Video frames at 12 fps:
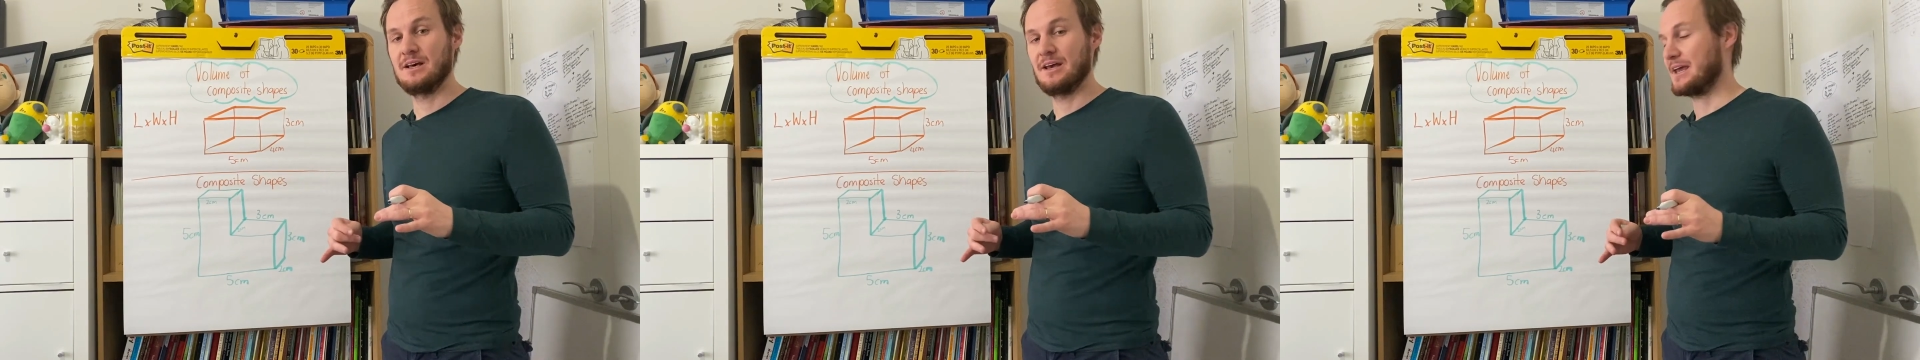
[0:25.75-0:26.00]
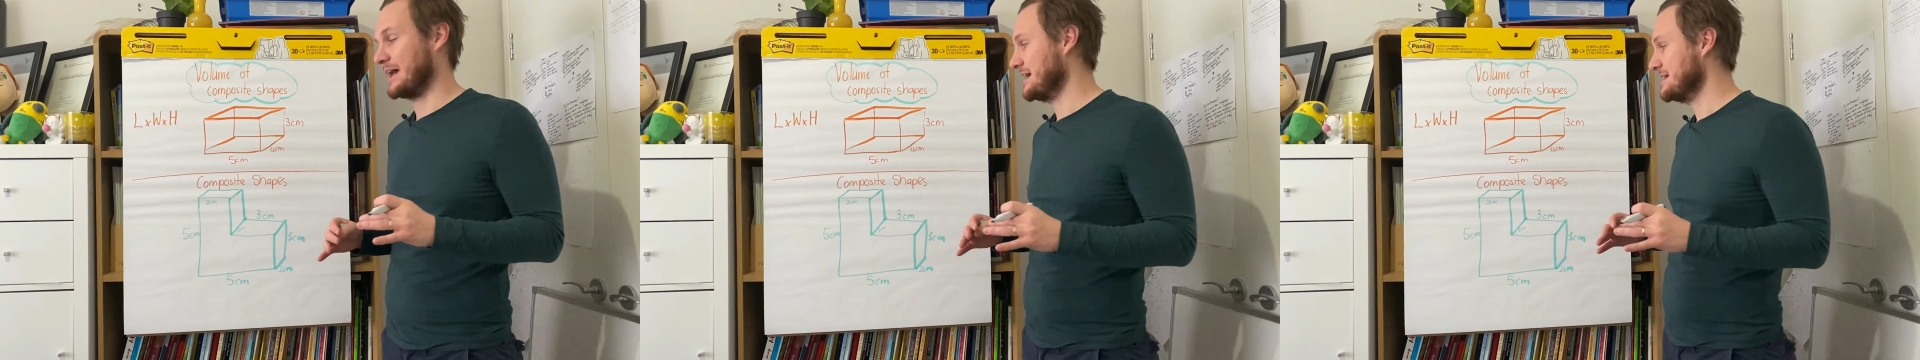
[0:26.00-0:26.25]

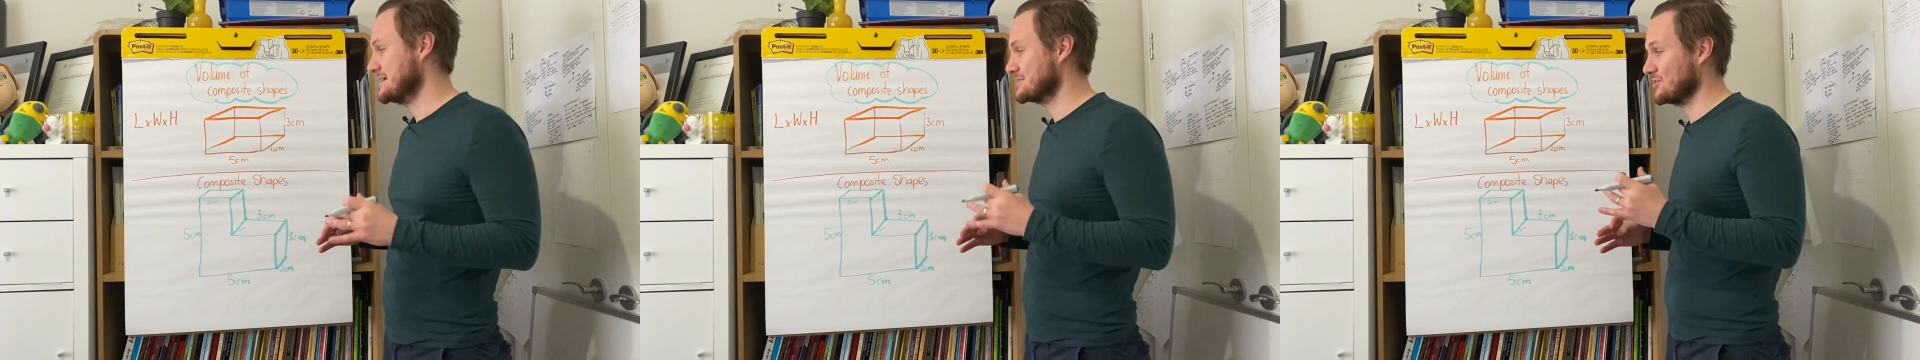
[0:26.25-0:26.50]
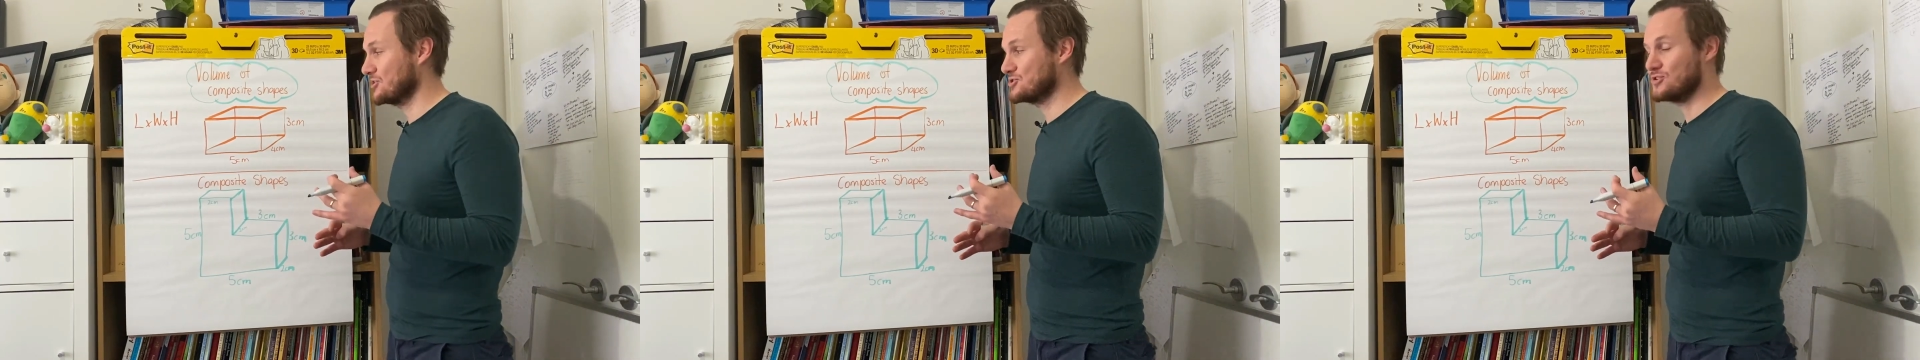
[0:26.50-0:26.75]
Okay,
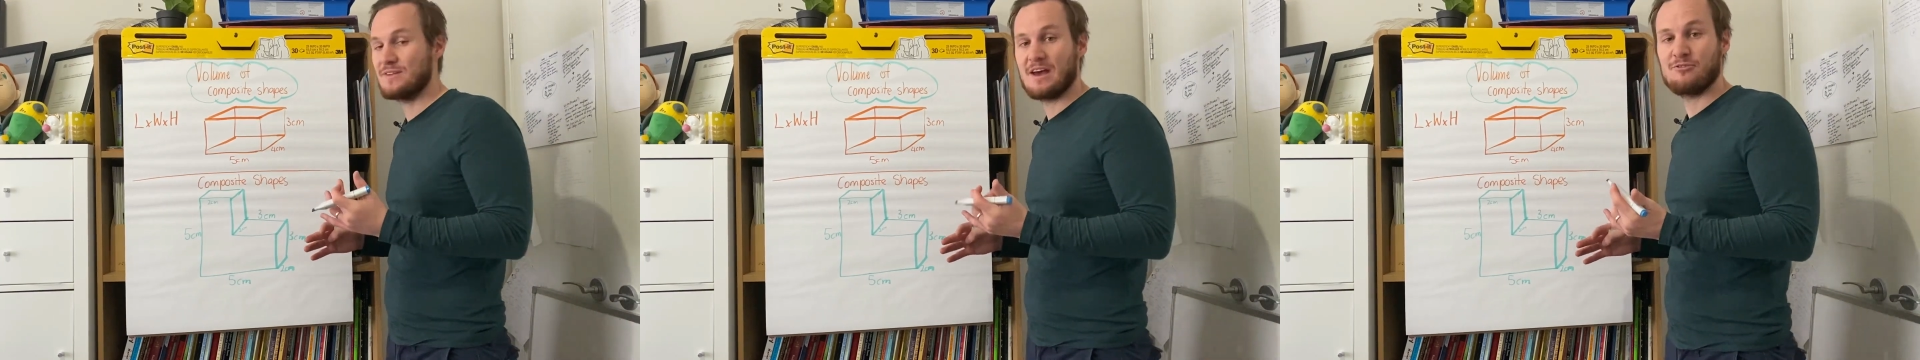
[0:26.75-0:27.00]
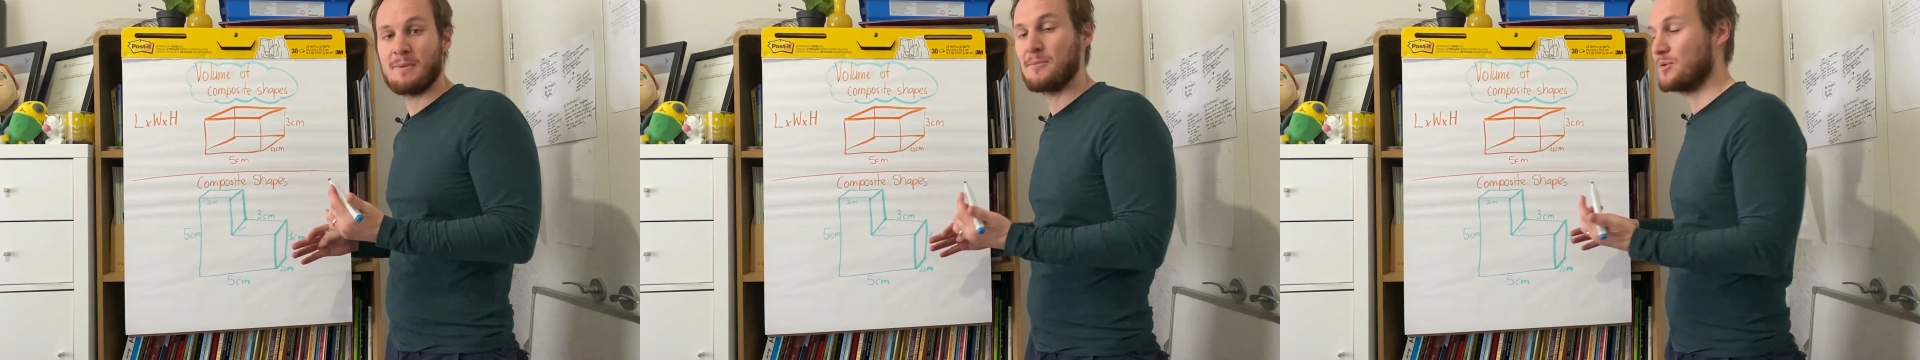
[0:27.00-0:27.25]
so to do
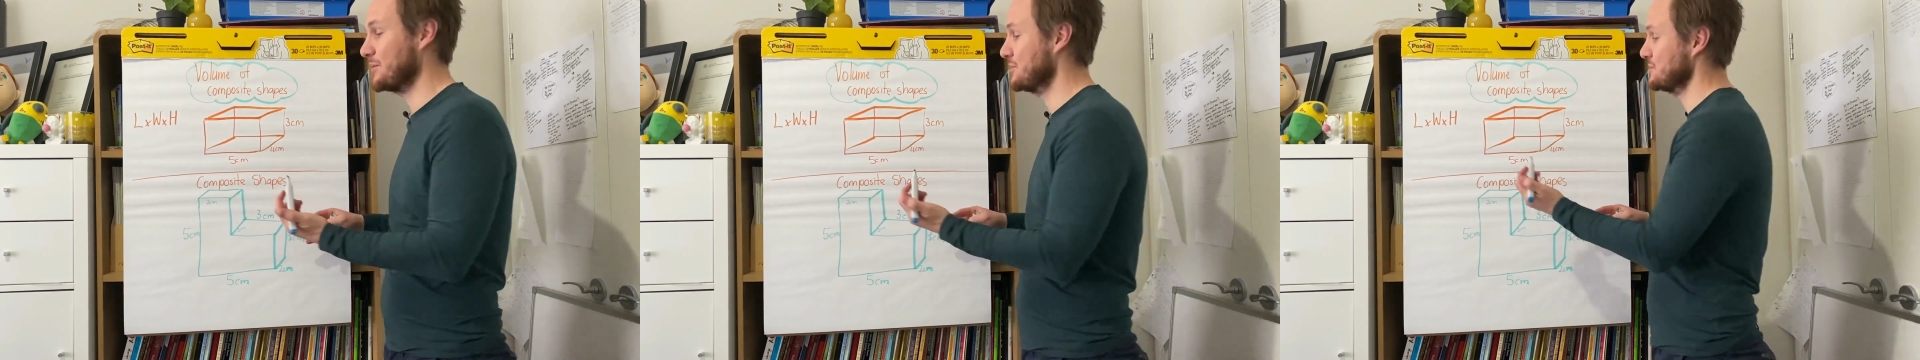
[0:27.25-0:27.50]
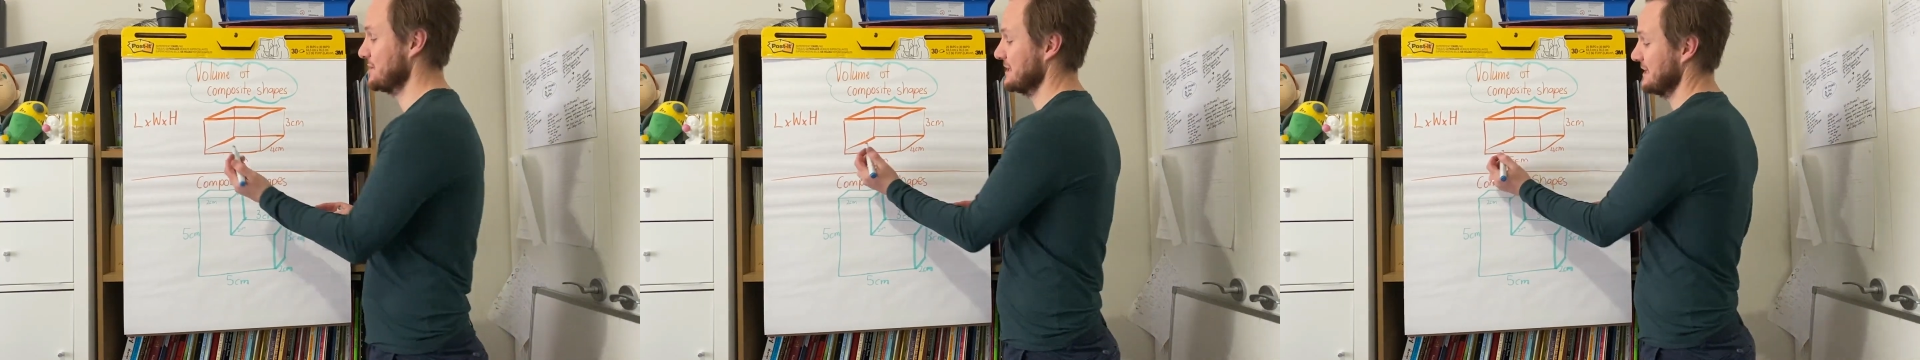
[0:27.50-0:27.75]
that, remember we
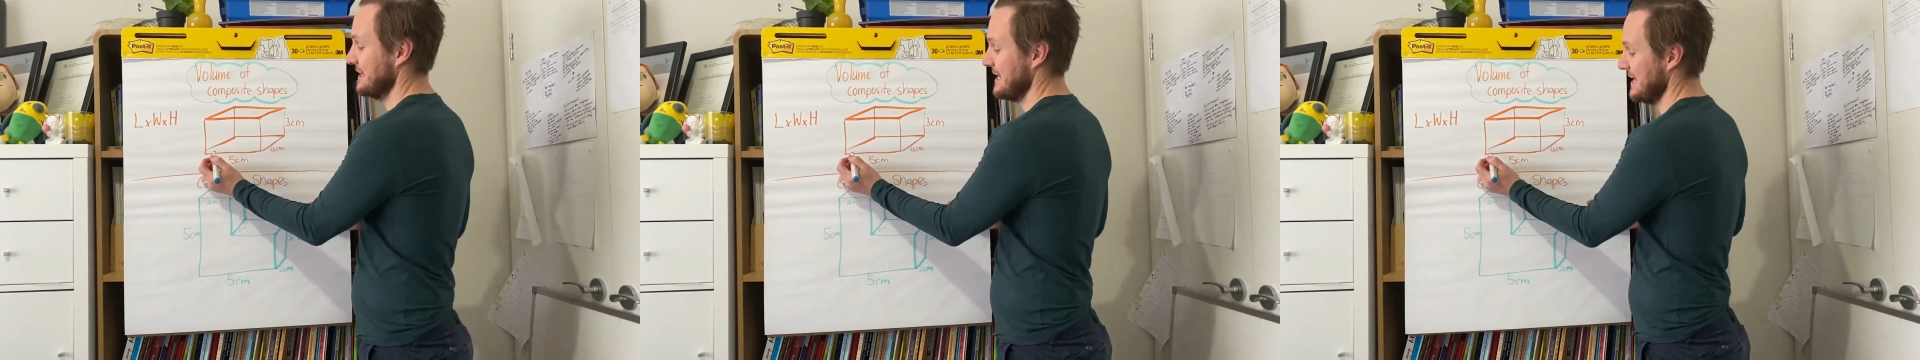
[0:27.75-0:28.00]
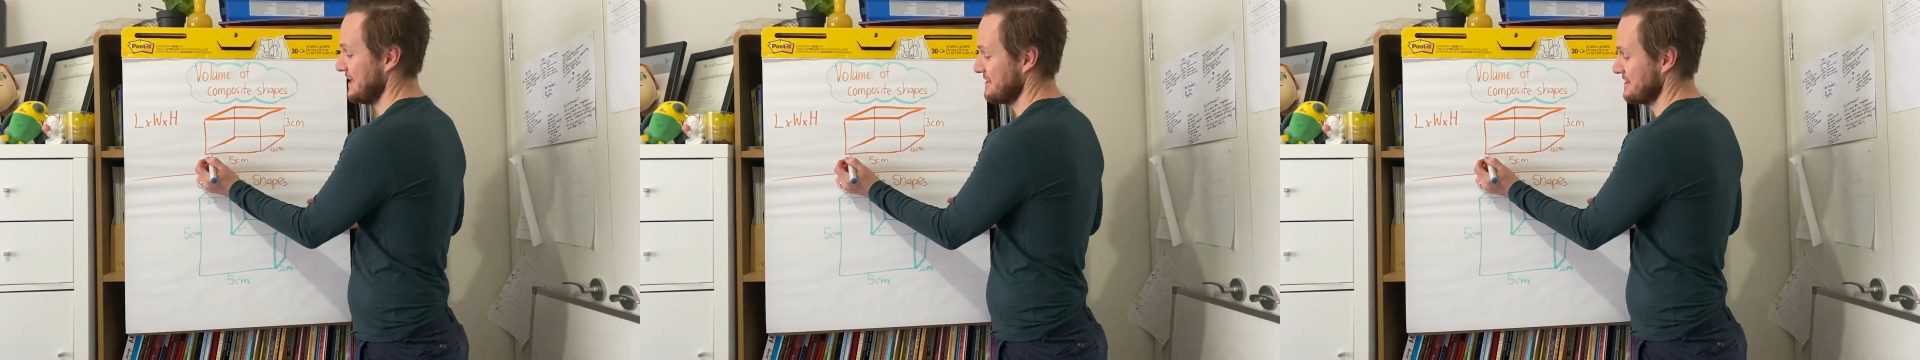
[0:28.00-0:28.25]
were doing the
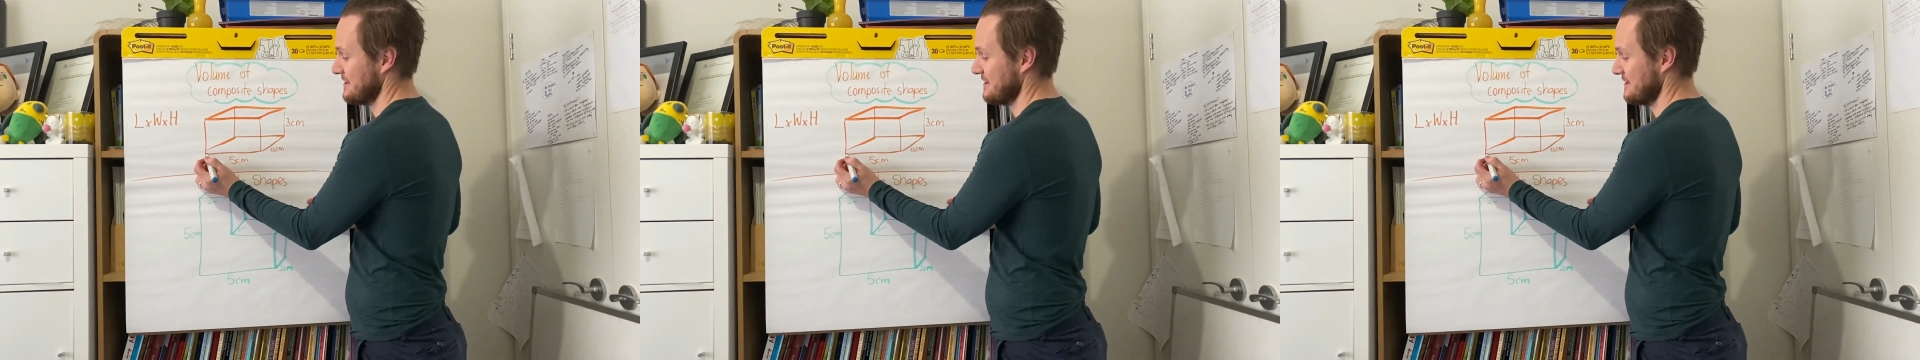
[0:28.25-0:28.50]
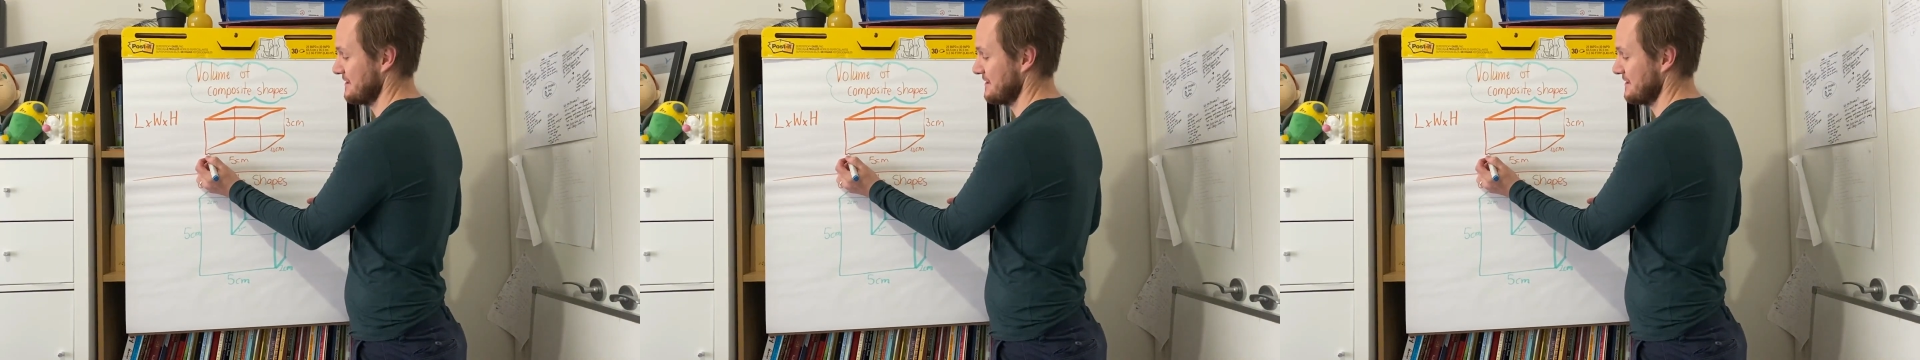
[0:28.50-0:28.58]
length